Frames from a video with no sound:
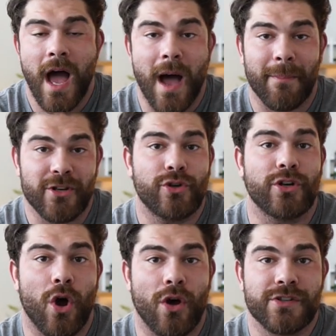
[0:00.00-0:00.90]
Uh, but you
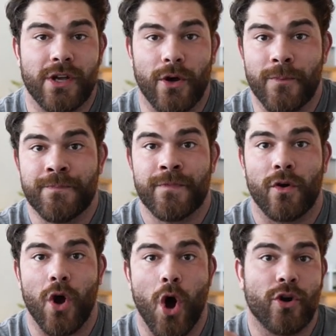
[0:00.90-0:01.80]
can also
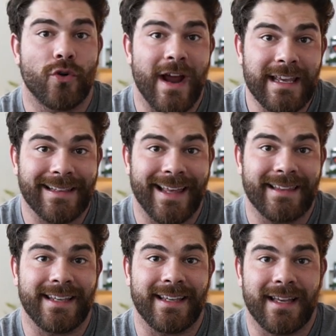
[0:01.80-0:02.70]
auto-regulate
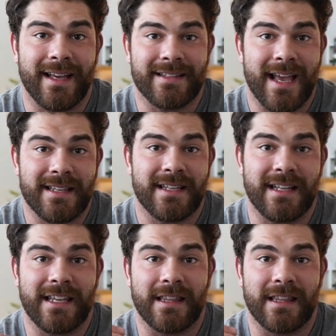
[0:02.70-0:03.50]
the intensity